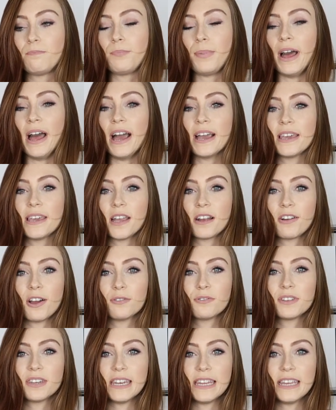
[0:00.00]
baggy
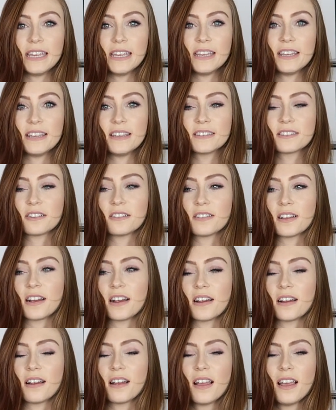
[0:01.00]
around the knees, or
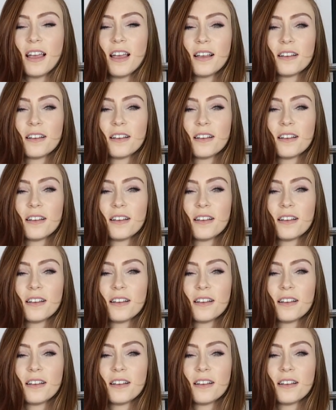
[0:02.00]
they're